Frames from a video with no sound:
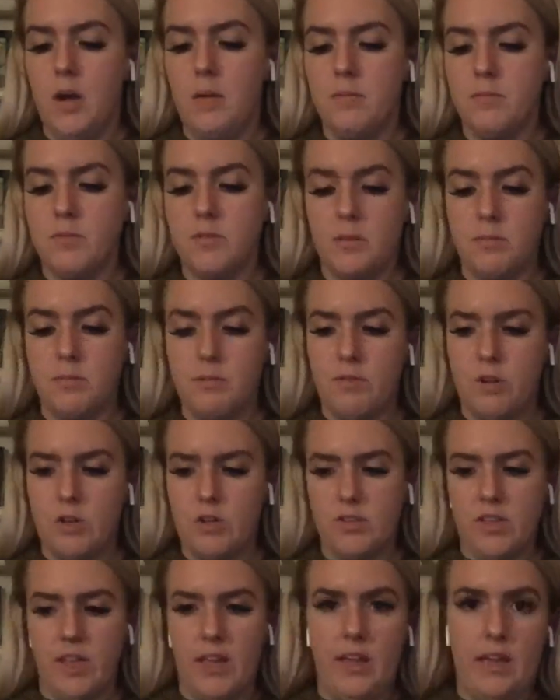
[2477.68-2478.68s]
some of our
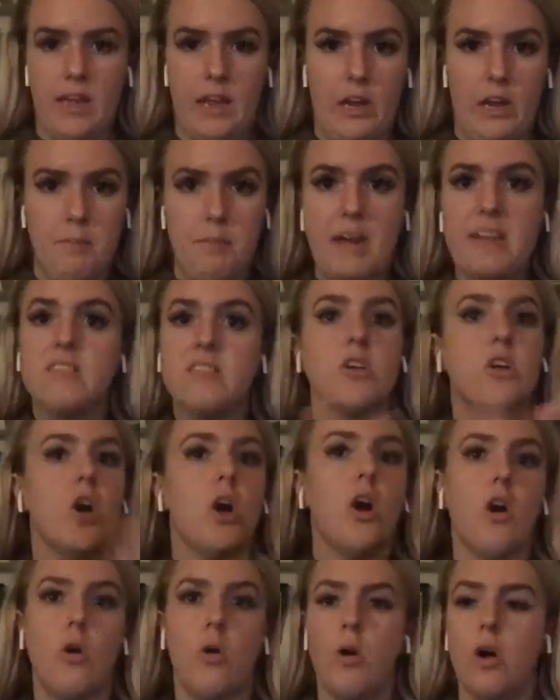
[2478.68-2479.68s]
skincare in
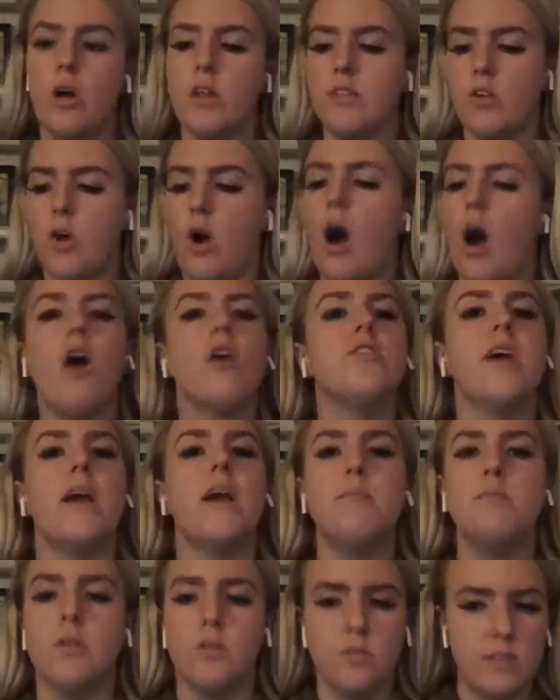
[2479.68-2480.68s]
Mexico, and so I'll type
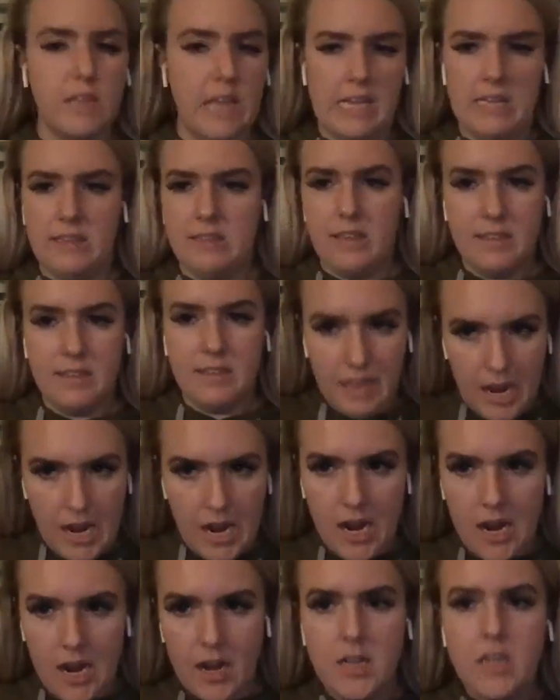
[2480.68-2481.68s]
those things in
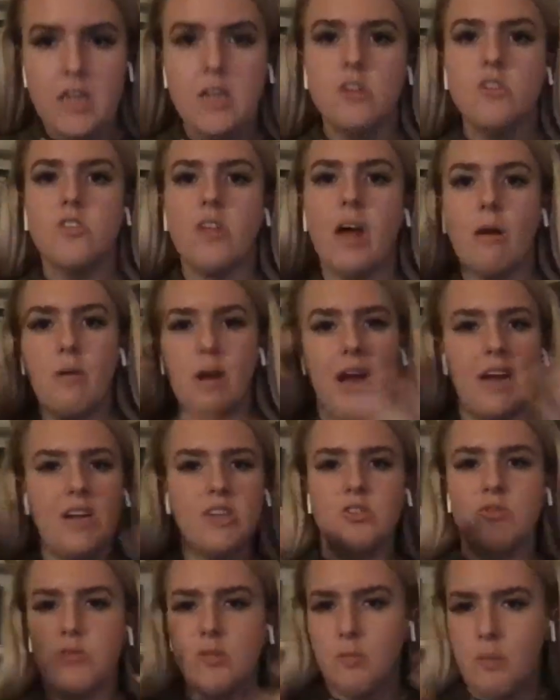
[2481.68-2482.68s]
there. So that way I
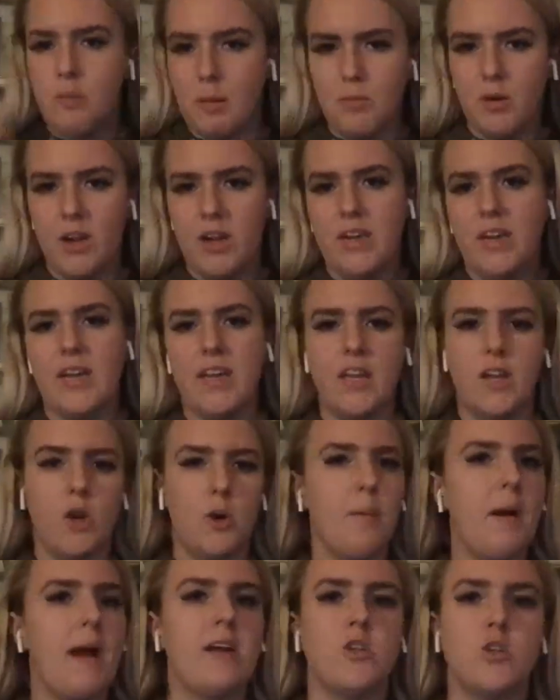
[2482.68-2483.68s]
just remember it and I can go
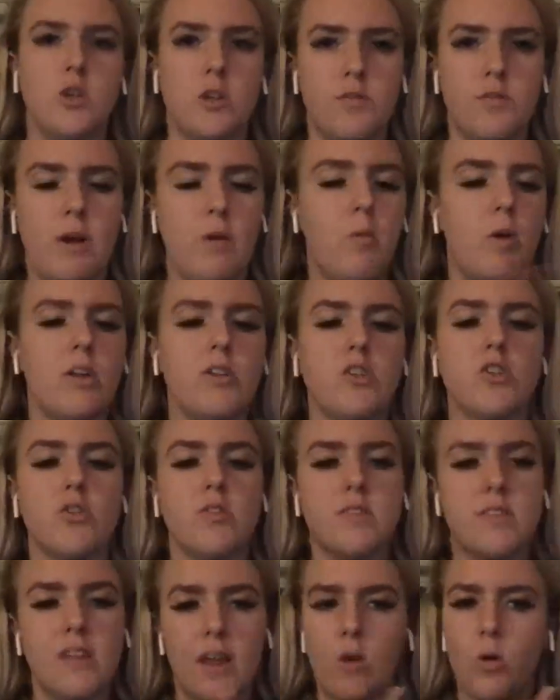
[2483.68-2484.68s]
back to it if I want. So
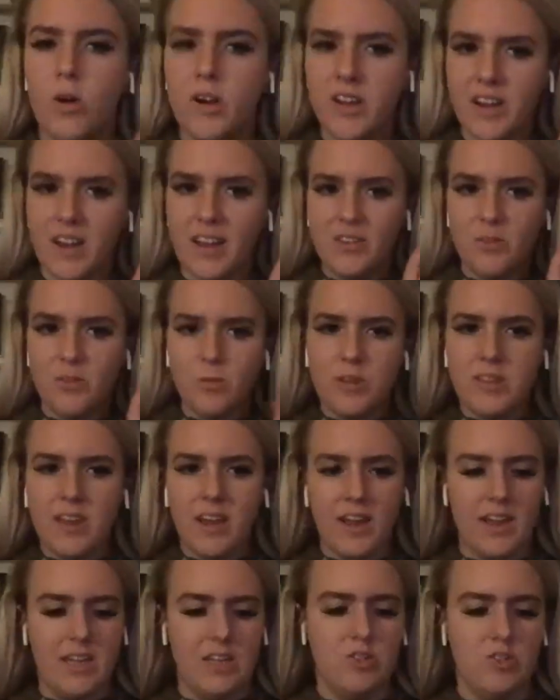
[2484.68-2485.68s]
stay organized with that
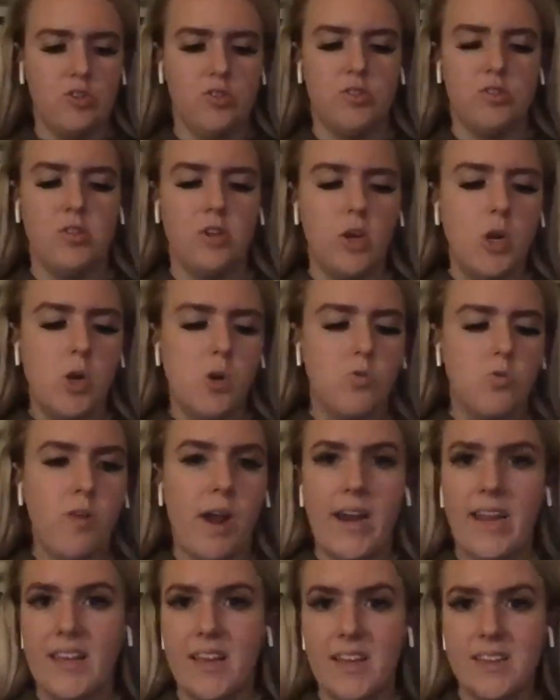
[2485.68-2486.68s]
and just
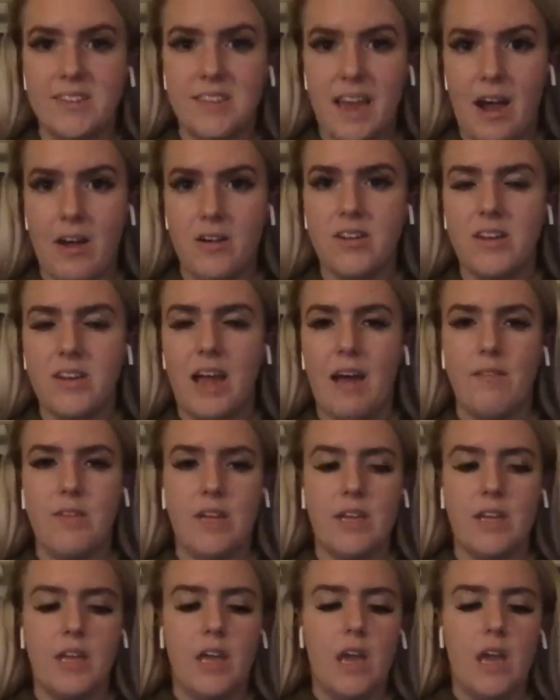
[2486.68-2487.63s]
writing it down and having